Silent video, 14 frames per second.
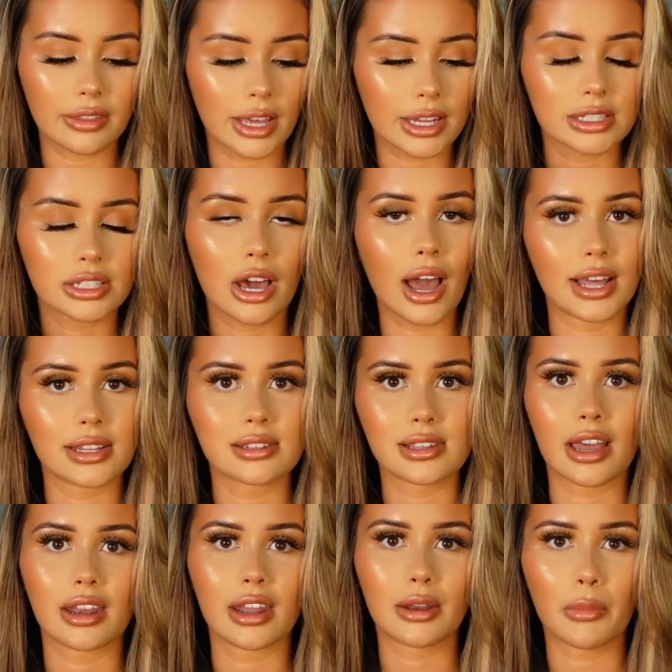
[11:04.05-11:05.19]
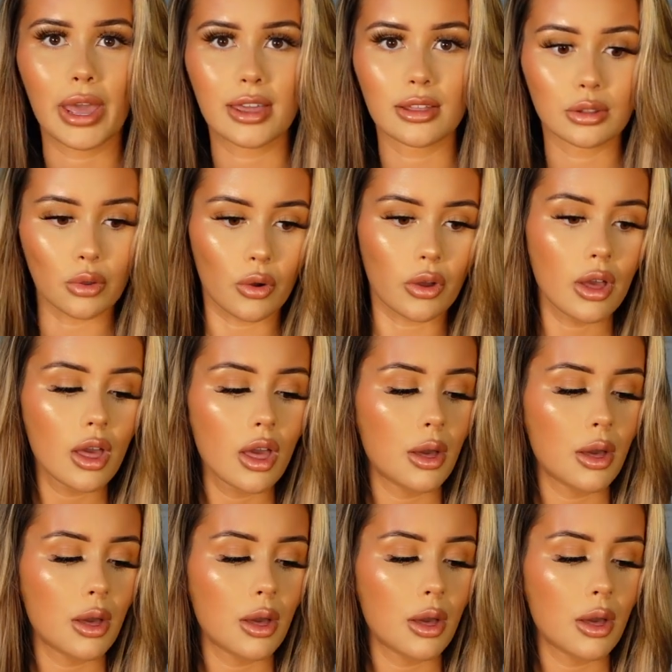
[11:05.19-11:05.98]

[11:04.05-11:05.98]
like a tight set and make it look